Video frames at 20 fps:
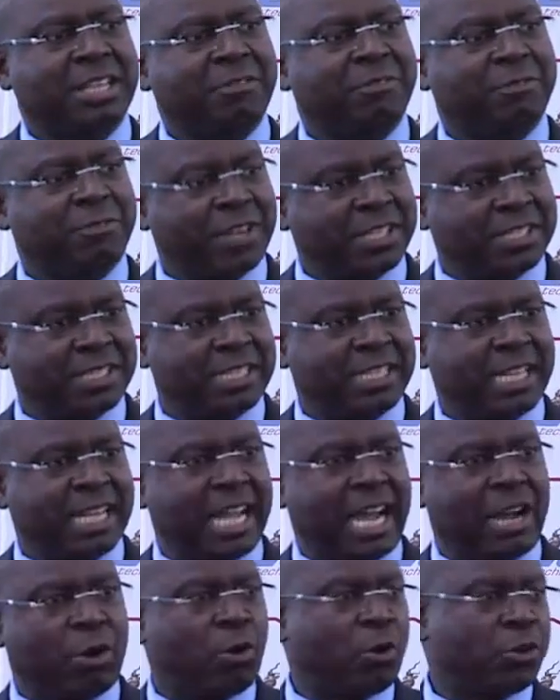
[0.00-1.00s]
the first
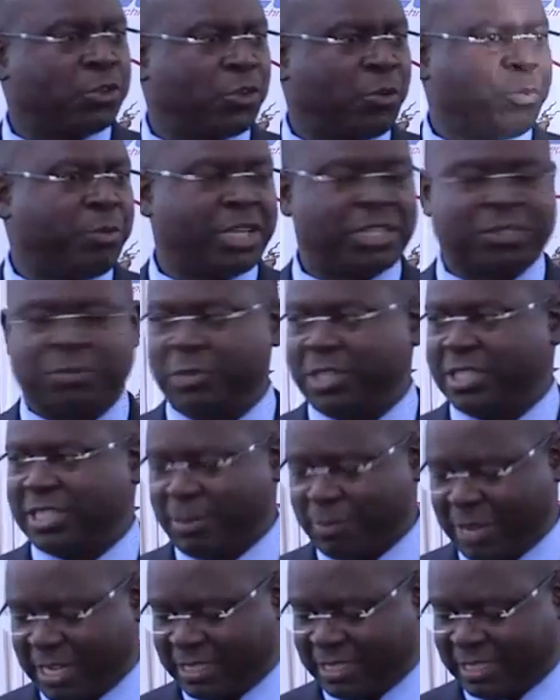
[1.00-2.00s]
day I also met
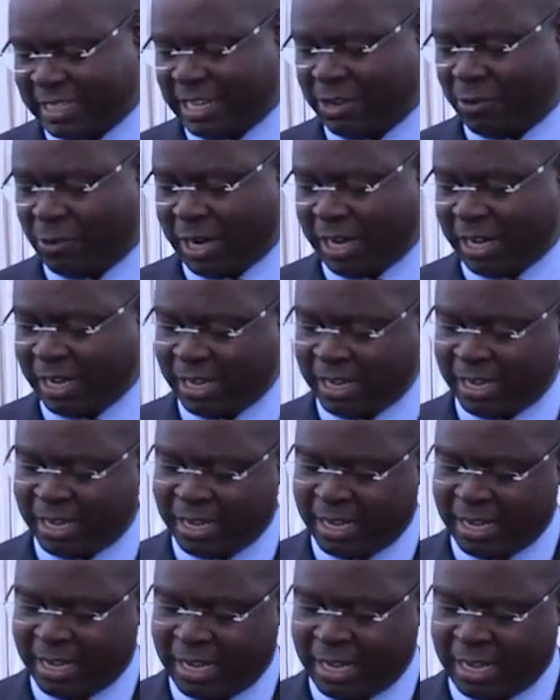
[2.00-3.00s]
Mr. Masiwa
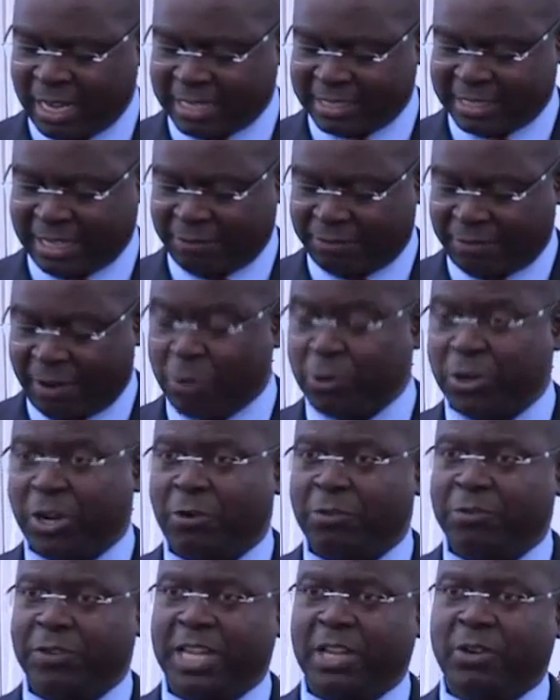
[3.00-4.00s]
as the
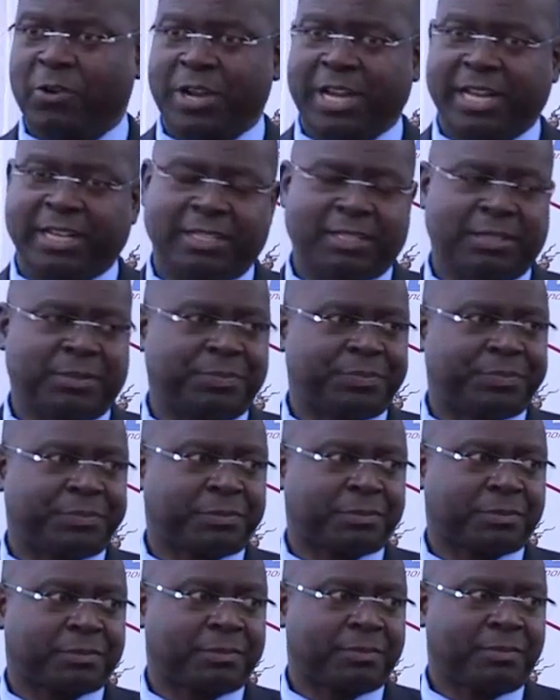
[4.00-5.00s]
founder of Econet.
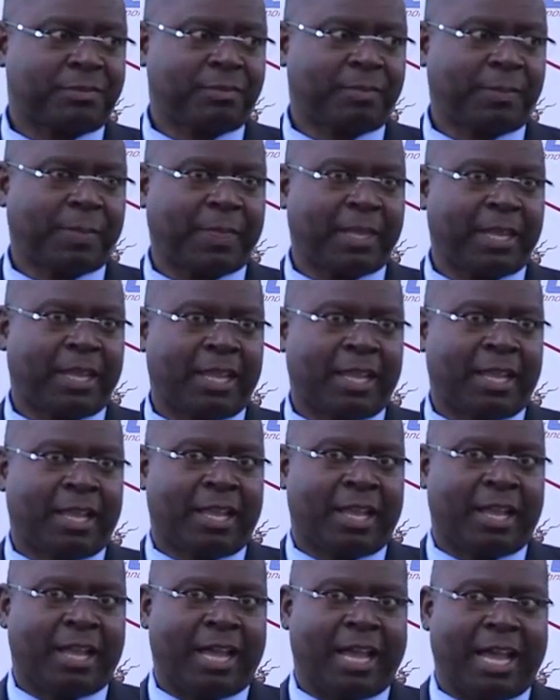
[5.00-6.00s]

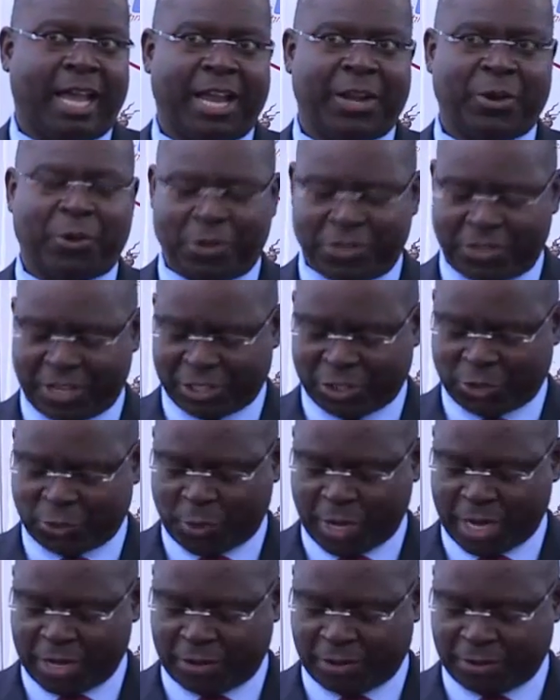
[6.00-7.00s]
And on the
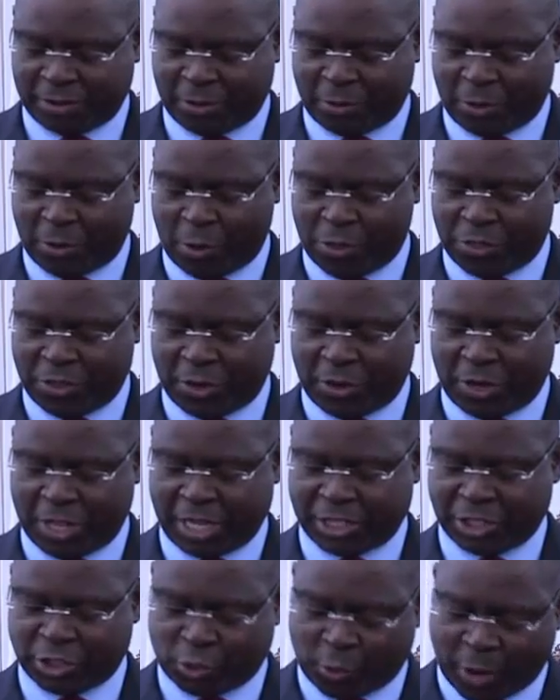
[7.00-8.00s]
12th
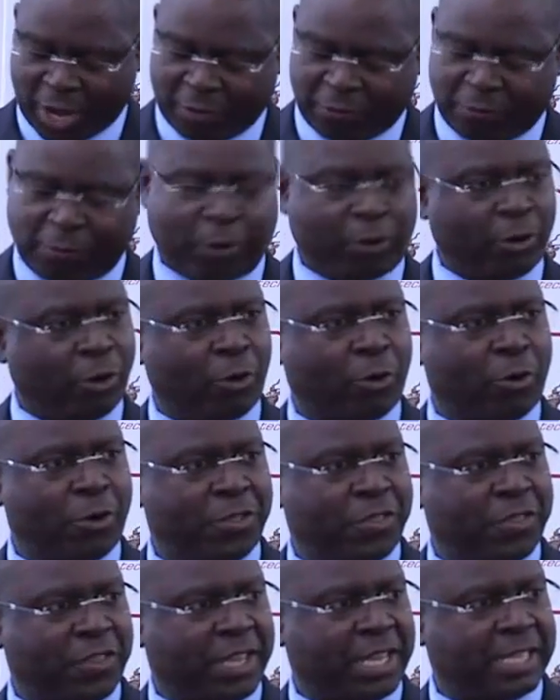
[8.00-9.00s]
o'clock
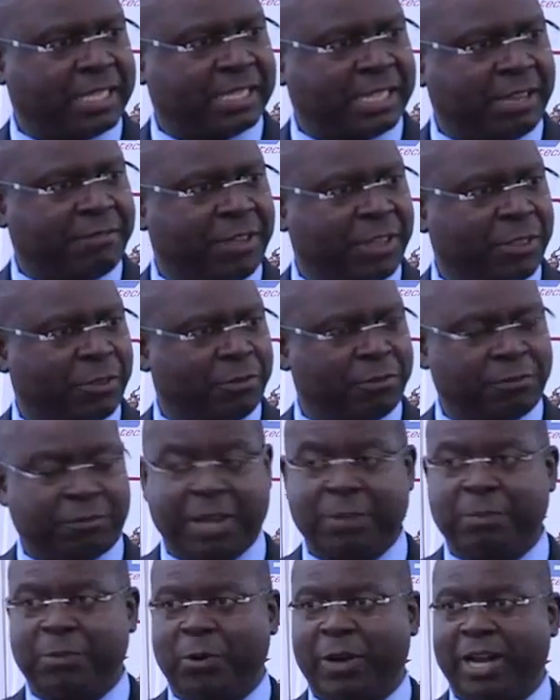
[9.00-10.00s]
on the 7th of
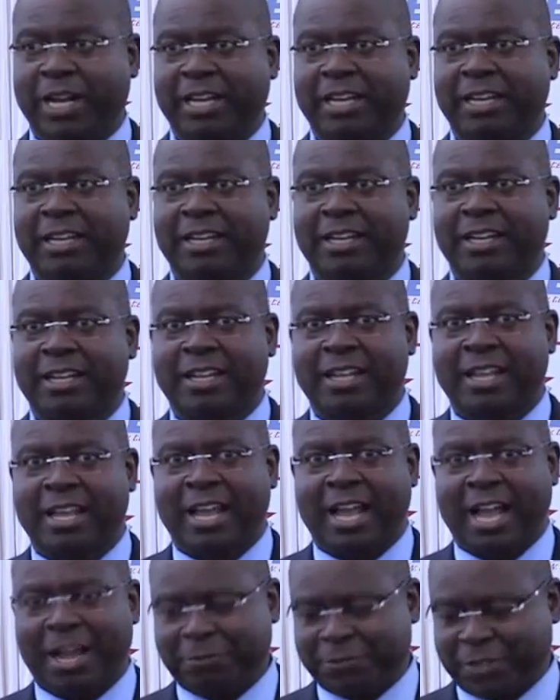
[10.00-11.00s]
February,
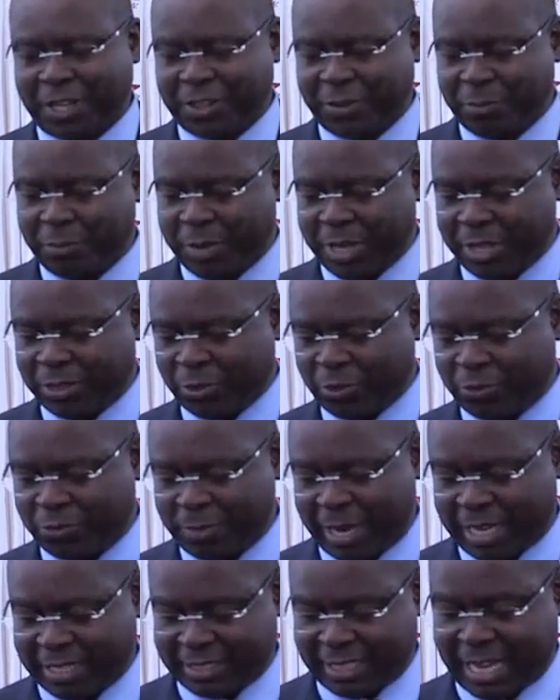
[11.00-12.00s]
after the birth
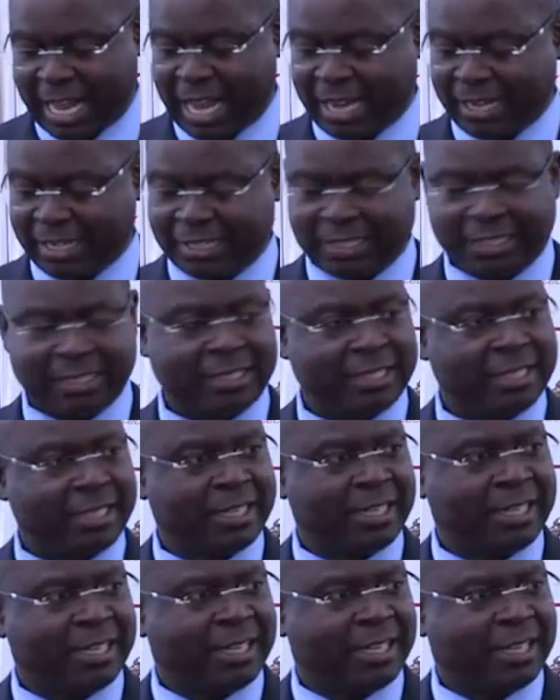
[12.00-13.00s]
of my son,
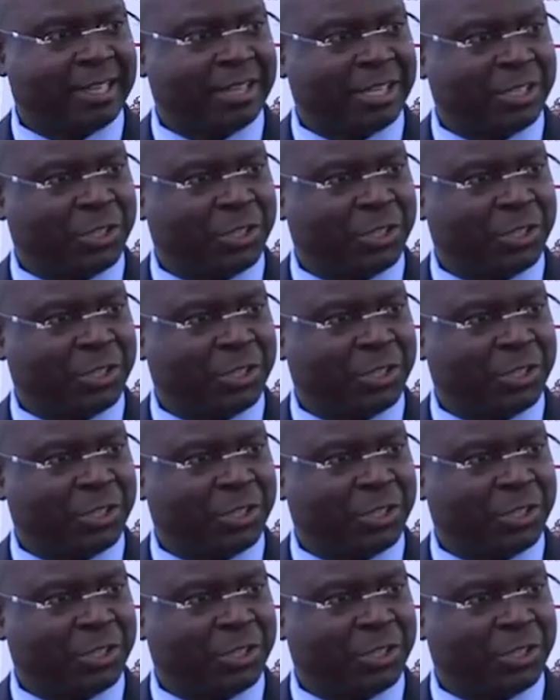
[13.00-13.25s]
the